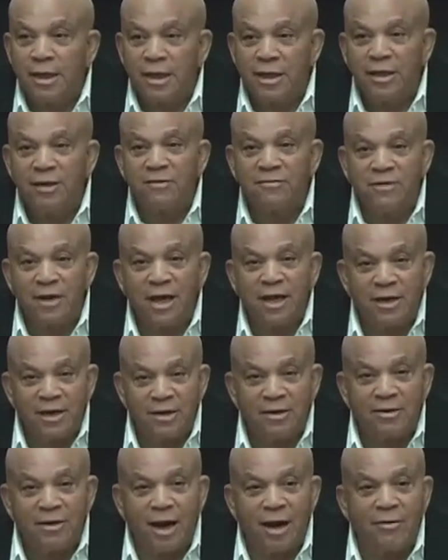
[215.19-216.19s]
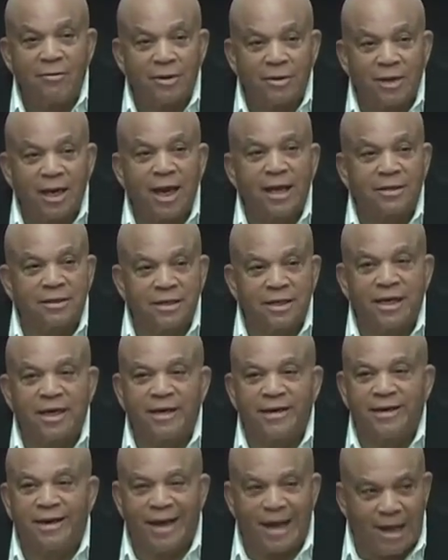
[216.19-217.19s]
any of that. Harry liked to
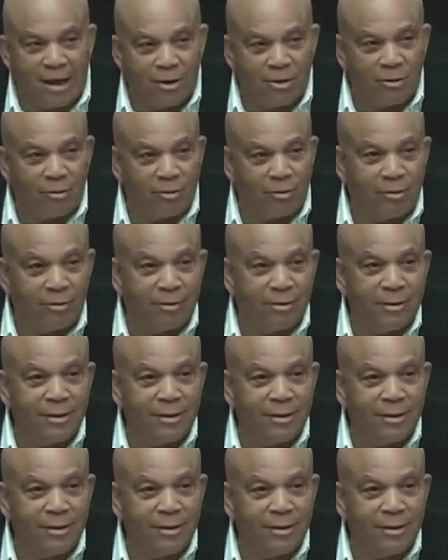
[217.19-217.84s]
get down,